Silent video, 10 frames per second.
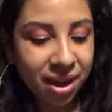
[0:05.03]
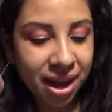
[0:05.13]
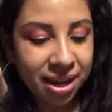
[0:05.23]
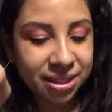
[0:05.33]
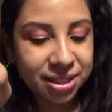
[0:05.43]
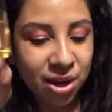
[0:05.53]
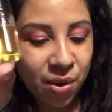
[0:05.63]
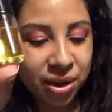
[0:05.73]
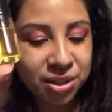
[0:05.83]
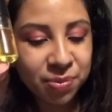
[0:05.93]
And so
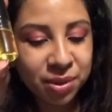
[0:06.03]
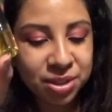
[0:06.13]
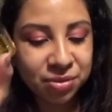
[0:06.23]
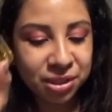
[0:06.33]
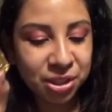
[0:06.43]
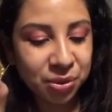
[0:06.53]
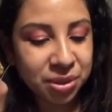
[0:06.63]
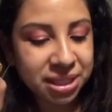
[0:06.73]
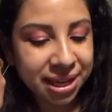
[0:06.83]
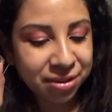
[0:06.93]
it's supposed to
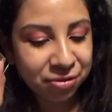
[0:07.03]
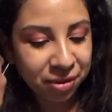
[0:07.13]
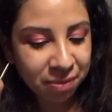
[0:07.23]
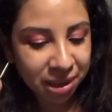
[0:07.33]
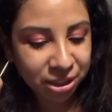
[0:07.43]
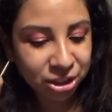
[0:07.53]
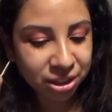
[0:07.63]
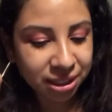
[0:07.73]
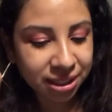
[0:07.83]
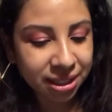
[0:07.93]
reduce
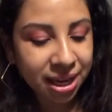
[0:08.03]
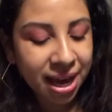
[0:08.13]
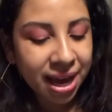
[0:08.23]
inflammation,